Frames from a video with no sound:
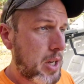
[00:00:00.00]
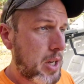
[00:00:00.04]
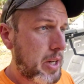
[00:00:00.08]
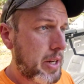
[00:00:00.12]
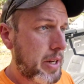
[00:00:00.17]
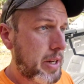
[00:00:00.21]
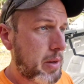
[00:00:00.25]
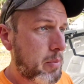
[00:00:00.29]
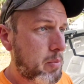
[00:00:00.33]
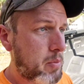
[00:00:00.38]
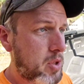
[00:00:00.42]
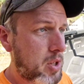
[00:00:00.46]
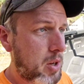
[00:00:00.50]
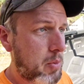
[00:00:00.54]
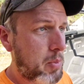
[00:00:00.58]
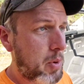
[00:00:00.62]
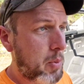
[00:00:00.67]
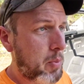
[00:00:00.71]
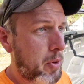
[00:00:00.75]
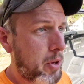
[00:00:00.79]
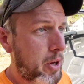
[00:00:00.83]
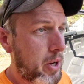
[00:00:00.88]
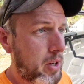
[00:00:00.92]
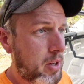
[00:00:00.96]
Some
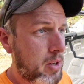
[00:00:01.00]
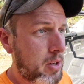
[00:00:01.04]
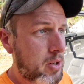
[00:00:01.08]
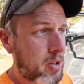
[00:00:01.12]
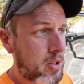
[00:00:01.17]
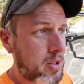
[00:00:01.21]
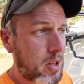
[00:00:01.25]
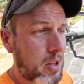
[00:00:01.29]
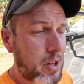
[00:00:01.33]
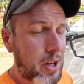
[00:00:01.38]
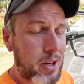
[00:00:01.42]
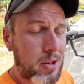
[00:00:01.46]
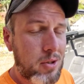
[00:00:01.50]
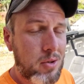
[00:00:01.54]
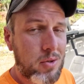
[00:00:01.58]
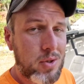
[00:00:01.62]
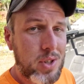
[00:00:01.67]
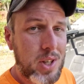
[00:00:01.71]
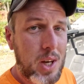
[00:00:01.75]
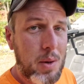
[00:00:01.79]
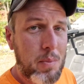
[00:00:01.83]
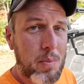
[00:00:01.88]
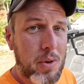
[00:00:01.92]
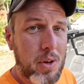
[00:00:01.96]
people like to just electrical
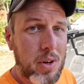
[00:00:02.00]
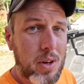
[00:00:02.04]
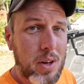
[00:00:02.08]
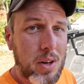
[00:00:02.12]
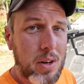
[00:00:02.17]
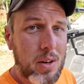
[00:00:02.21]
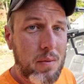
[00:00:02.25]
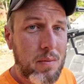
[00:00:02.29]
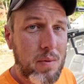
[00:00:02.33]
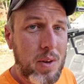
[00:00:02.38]
tape the